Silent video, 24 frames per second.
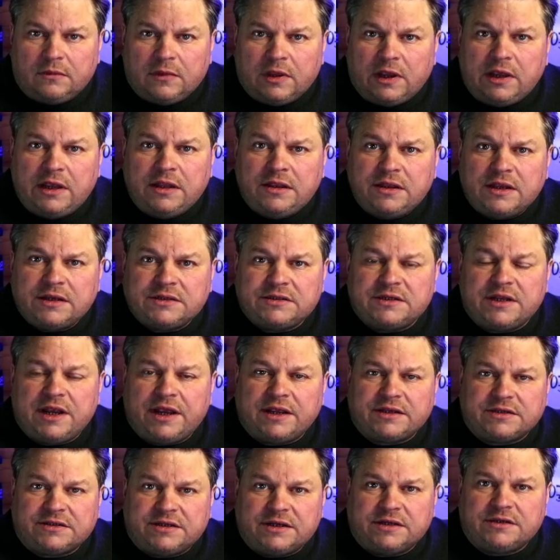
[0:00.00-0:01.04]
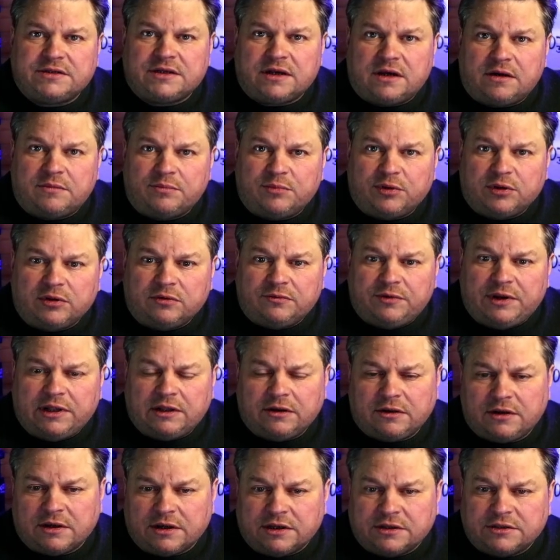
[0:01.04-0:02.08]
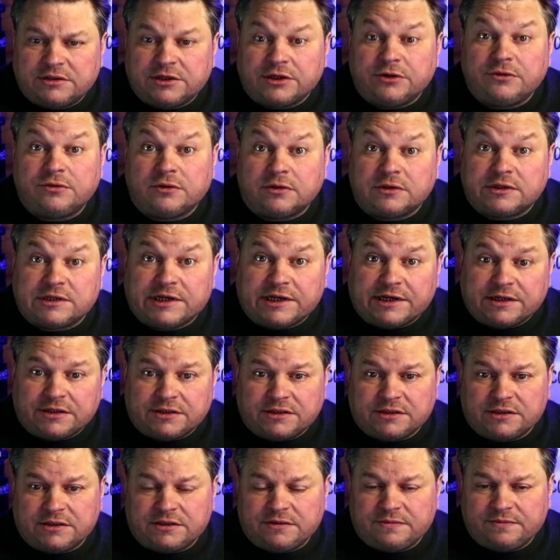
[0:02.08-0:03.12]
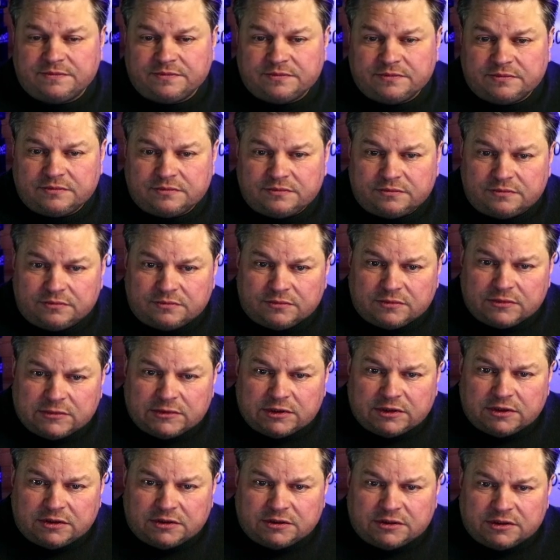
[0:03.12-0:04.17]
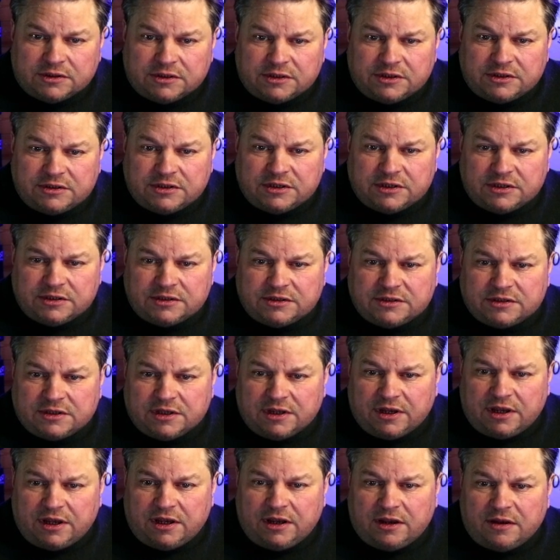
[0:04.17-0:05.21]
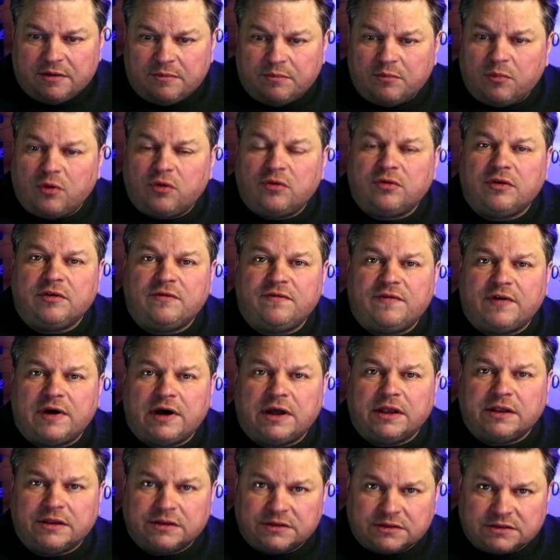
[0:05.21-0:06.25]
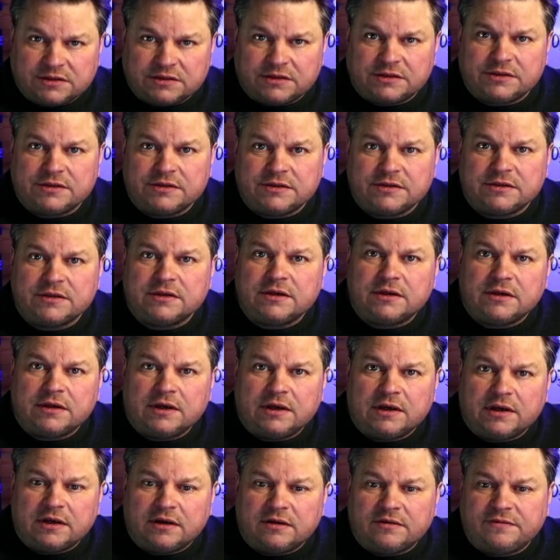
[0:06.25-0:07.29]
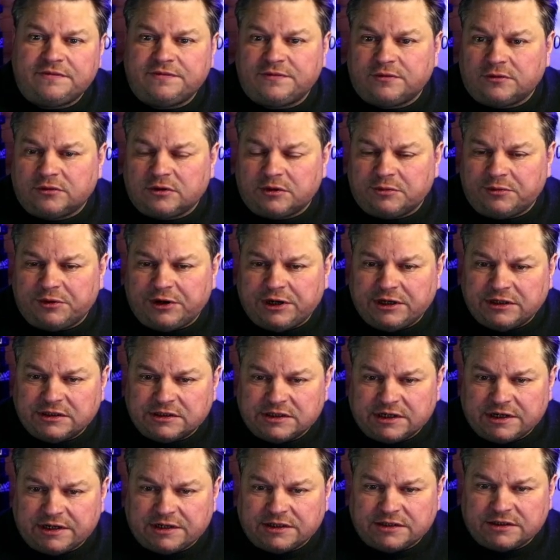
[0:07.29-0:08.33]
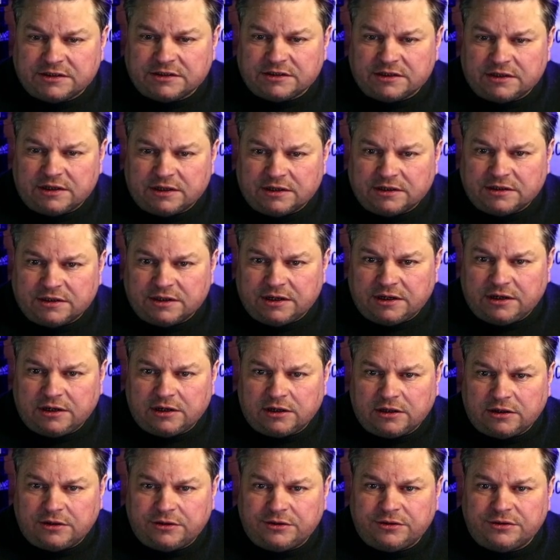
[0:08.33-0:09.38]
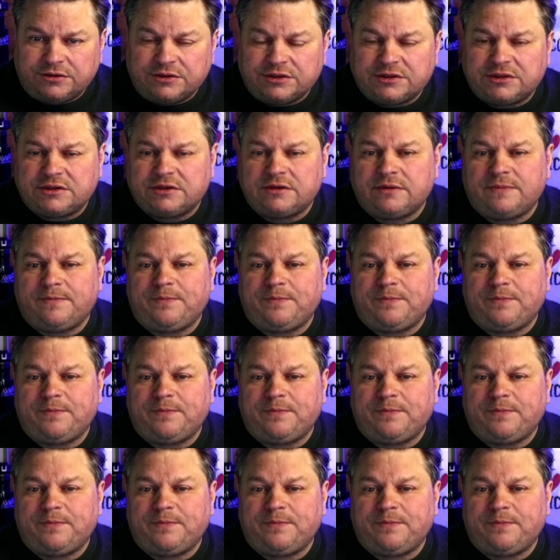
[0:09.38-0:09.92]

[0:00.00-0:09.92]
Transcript: In this next example, we look at a total test. So this is the more advanced Fauna Marine test, and it includes